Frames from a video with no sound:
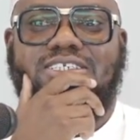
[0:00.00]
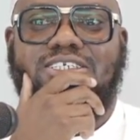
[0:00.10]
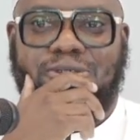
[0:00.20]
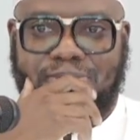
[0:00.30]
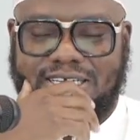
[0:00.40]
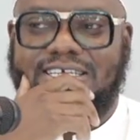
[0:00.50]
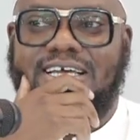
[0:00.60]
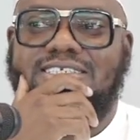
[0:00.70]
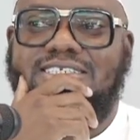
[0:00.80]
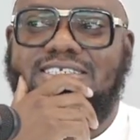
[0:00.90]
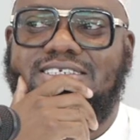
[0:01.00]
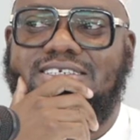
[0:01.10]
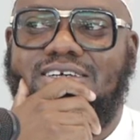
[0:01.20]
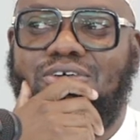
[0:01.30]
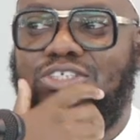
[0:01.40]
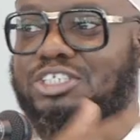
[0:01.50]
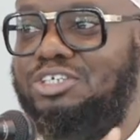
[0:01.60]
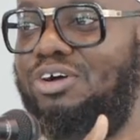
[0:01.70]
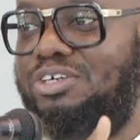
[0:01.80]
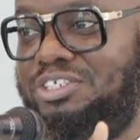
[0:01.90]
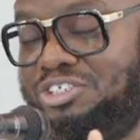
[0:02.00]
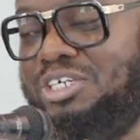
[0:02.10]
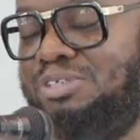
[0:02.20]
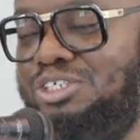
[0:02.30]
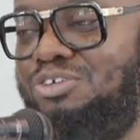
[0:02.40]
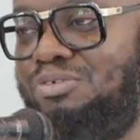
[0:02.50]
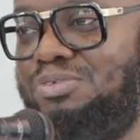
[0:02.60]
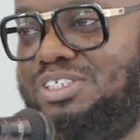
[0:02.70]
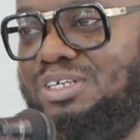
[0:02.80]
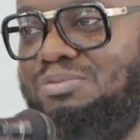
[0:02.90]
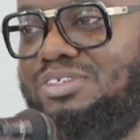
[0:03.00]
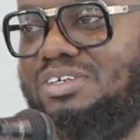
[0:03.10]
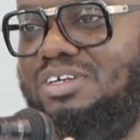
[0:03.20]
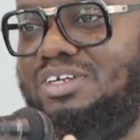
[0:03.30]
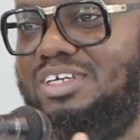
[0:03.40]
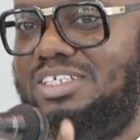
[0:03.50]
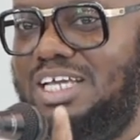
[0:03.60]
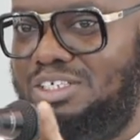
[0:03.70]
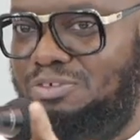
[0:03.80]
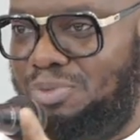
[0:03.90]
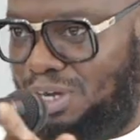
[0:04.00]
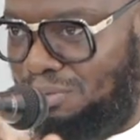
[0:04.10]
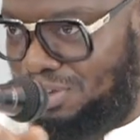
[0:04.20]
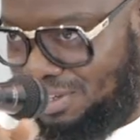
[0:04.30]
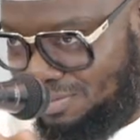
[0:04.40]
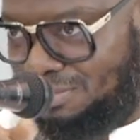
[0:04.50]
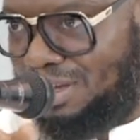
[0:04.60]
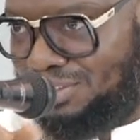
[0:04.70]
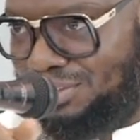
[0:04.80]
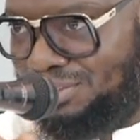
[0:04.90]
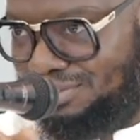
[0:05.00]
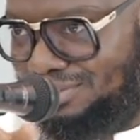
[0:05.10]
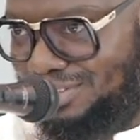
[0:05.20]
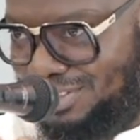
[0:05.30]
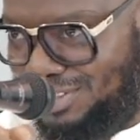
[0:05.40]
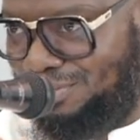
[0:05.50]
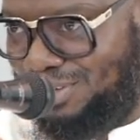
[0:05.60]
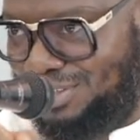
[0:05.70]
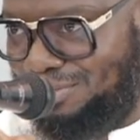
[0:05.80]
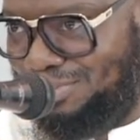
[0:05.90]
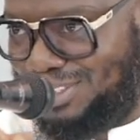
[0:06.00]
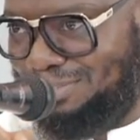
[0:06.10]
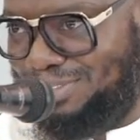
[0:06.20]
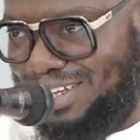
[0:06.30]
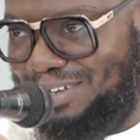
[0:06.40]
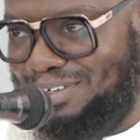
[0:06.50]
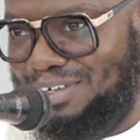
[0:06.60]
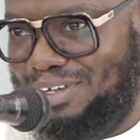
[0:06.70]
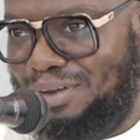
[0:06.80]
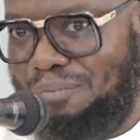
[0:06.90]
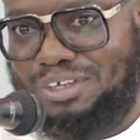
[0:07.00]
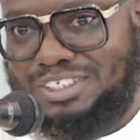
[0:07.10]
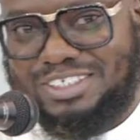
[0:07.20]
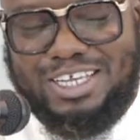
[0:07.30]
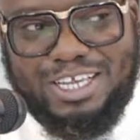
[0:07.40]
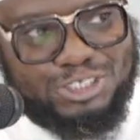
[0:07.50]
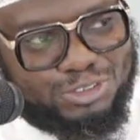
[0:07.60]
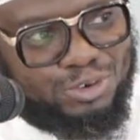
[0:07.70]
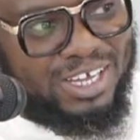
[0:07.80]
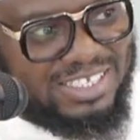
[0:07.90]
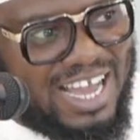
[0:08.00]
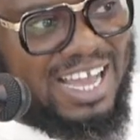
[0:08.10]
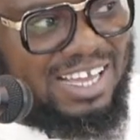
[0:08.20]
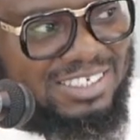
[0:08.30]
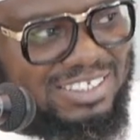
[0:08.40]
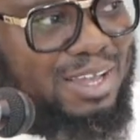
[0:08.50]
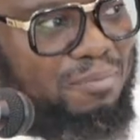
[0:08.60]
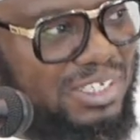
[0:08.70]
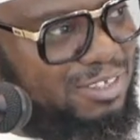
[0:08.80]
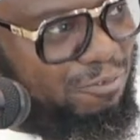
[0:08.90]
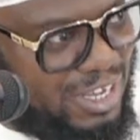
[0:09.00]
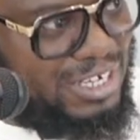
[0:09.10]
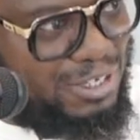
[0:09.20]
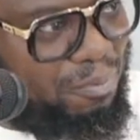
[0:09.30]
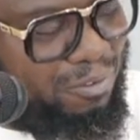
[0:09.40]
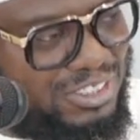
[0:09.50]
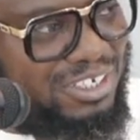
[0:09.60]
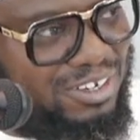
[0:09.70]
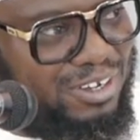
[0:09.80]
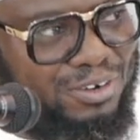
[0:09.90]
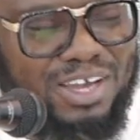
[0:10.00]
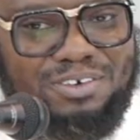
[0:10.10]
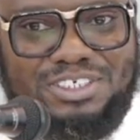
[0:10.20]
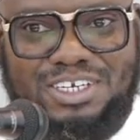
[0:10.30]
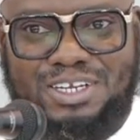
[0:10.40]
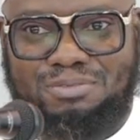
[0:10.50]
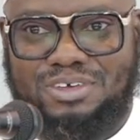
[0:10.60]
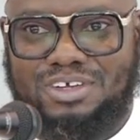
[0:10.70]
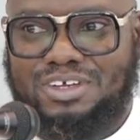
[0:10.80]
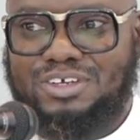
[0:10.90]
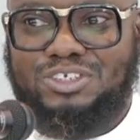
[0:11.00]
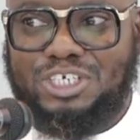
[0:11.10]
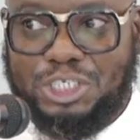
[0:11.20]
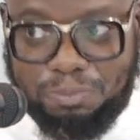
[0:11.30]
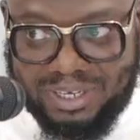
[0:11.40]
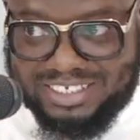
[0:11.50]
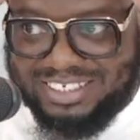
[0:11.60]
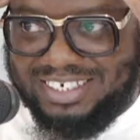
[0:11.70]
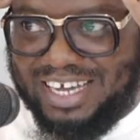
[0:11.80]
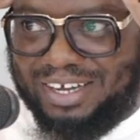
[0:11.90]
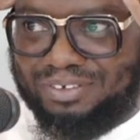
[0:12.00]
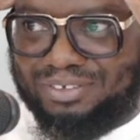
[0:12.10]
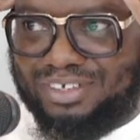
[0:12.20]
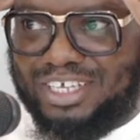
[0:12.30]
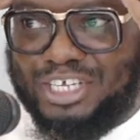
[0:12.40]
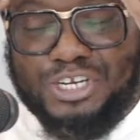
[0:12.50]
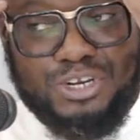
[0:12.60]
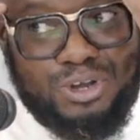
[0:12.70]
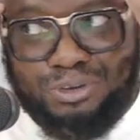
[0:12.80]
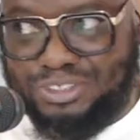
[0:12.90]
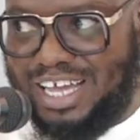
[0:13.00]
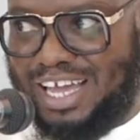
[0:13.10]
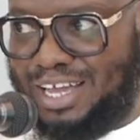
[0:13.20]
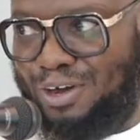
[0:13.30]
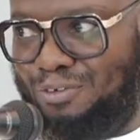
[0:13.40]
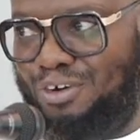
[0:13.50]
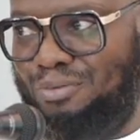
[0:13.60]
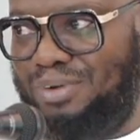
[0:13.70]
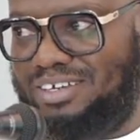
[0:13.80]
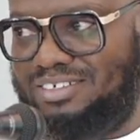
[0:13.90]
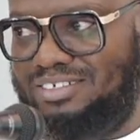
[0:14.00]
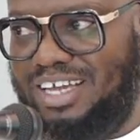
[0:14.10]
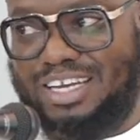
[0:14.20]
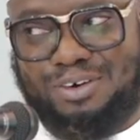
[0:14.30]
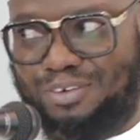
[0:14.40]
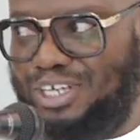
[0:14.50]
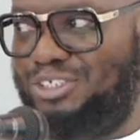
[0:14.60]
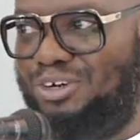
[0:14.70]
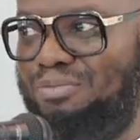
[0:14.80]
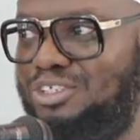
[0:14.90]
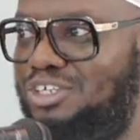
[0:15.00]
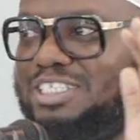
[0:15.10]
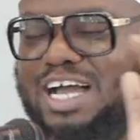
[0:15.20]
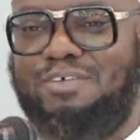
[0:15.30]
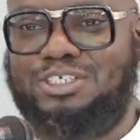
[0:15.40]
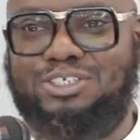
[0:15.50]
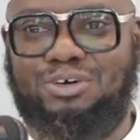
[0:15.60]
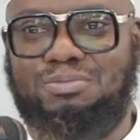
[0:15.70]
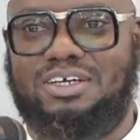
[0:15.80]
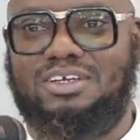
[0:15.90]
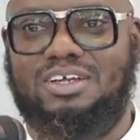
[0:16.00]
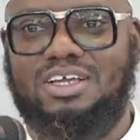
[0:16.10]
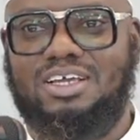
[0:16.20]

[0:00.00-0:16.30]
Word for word: He said, Sabata ant? It was a derogatory term they used for Muslims. That you've become one of them, haven't you? You're one of the Muslims now. Because he saw that statement as defending the Prophet. So this person now, he knows the anger of Umar and the rage of Umar. So he diverted Umar.